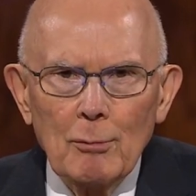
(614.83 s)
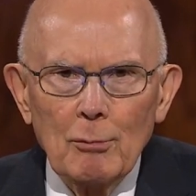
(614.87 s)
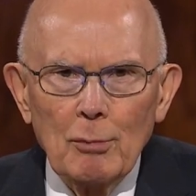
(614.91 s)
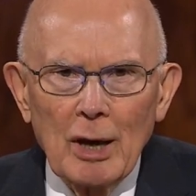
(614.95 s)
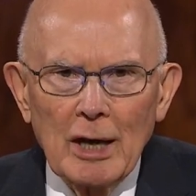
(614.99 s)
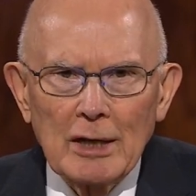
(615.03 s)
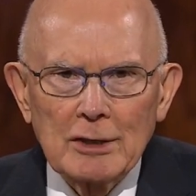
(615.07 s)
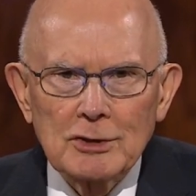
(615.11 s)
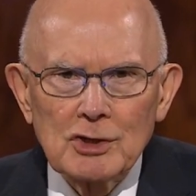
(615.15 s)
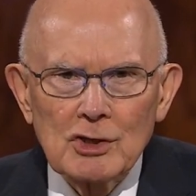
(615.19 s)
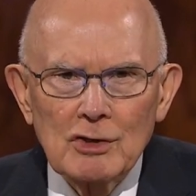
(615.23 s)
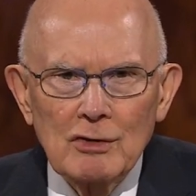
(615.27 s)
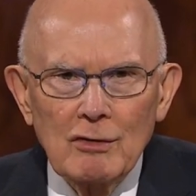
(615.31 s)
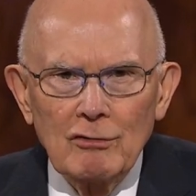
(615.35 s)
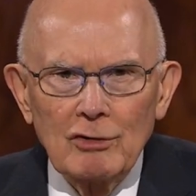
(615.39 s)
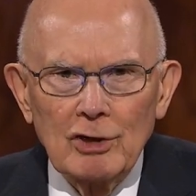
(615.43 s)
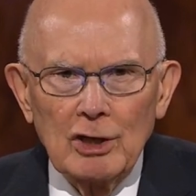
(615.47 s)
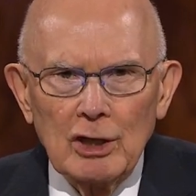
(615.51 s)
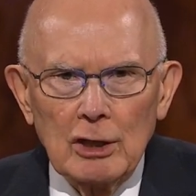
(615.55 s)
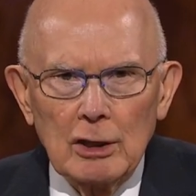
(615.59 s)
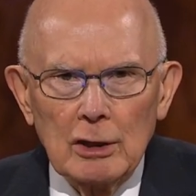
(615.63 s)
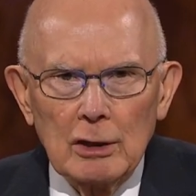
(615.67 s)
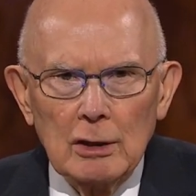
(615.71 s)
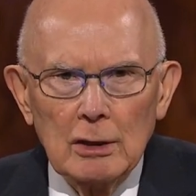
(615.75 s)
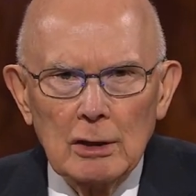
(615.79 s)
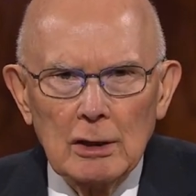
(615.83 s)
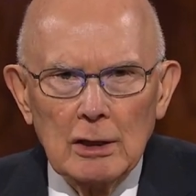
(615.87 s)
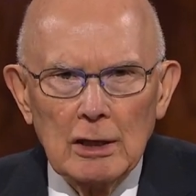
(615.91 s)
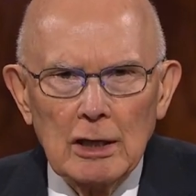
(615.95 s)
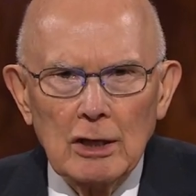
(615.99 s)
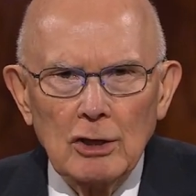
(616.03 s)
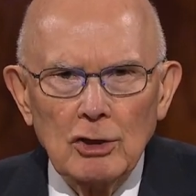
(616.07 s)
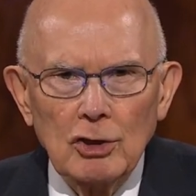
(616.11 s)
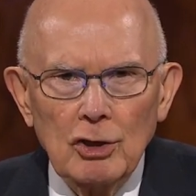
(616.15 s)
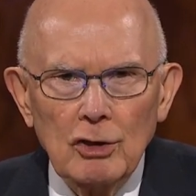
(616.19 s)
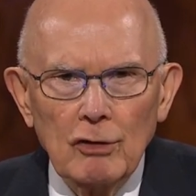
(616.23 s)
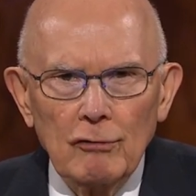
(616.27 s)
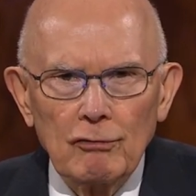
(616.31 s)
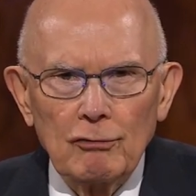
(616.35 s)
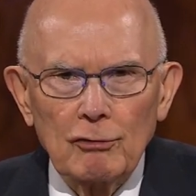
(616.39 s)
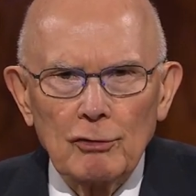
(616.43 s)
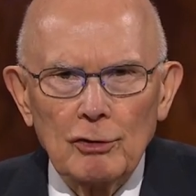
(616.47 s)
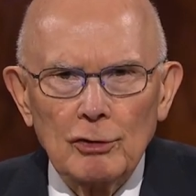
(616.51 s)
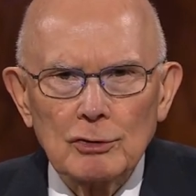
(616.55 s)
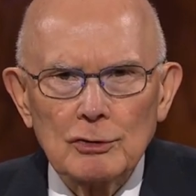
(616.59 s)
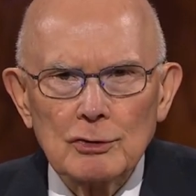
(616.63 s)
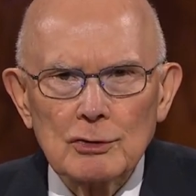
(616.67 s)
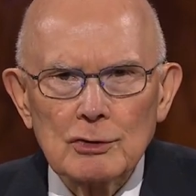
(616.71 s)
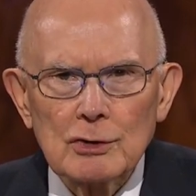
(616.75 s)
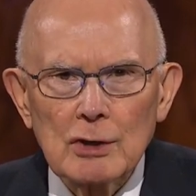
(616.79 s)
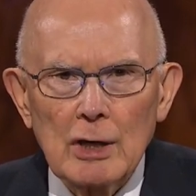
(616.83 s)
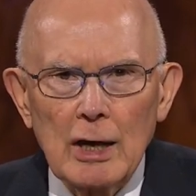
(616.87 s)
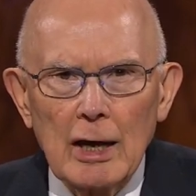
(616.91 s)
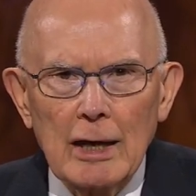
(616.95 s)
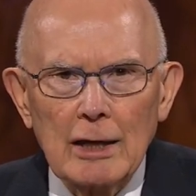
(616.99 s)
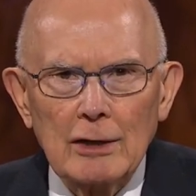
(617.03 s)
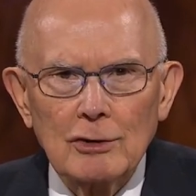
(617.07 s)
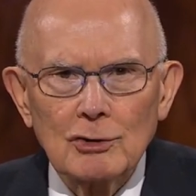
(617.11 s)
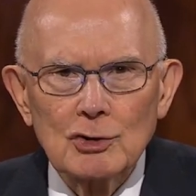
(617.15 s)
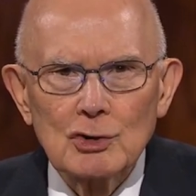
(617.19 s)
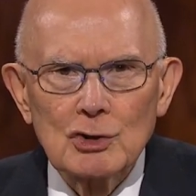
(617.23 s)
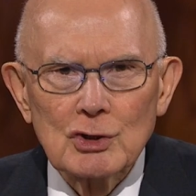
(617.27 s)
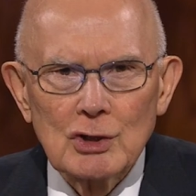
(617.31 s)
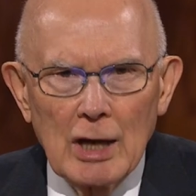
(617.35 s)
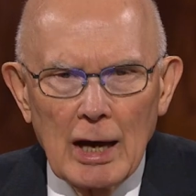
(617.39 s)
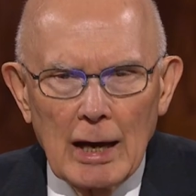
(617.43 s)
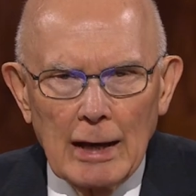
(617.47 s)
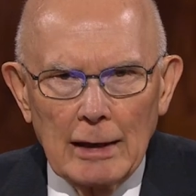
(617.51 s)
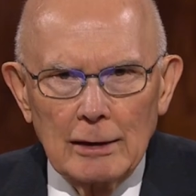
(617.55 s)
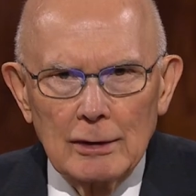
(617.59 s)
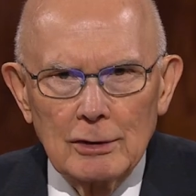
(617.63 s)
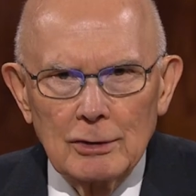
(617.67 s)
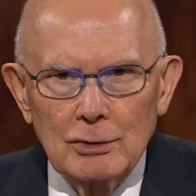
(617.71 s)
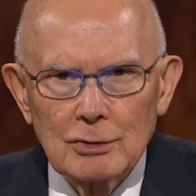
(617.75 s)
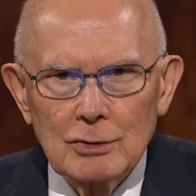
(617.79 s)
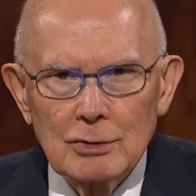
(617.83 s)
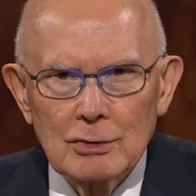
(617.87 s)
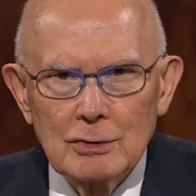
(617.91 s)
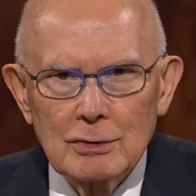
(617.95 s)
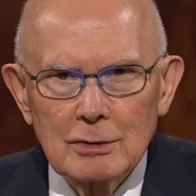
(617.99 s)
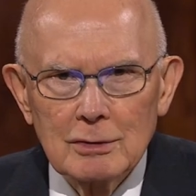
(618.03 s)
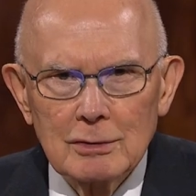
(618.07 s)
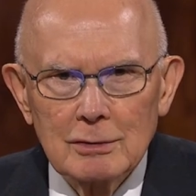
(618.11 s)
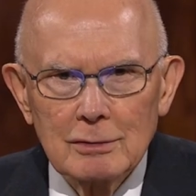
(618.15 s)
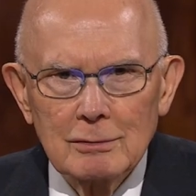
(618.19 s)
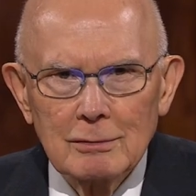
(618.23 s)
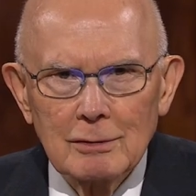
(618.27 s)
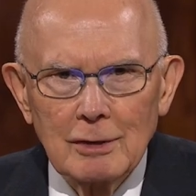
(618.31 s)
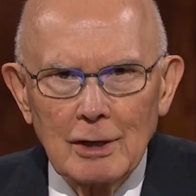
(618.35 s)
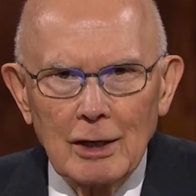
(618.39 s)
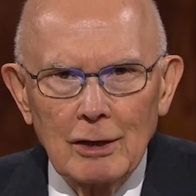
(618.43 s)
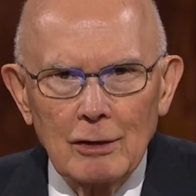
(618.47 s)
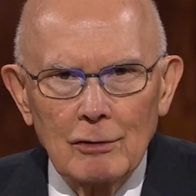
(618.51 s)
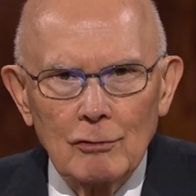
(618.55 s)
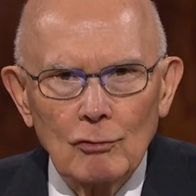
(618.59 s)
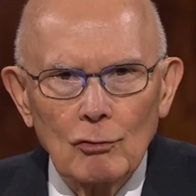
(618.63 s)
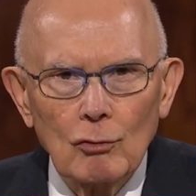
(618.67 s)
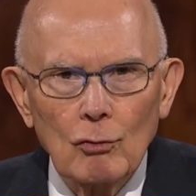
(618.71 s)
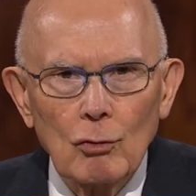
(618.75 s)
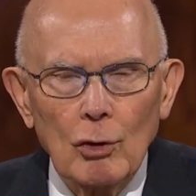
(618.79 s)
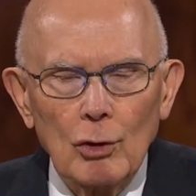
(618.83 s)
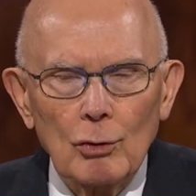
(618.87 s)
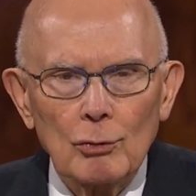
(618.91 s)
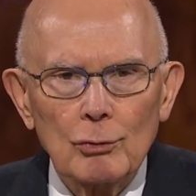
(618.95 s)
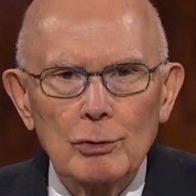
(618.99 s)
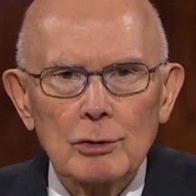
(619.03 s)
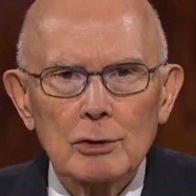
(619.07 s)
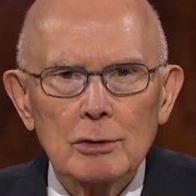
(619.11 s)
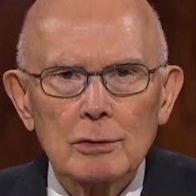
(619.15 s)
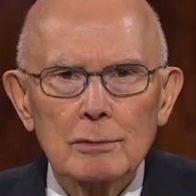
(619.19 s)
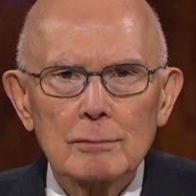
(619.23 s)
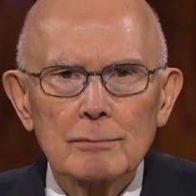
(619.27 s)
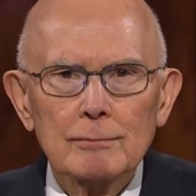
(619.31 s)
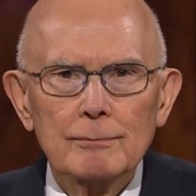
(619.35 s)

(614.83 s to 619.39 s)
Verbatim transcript: passivity, indifference, and silence, end of quote.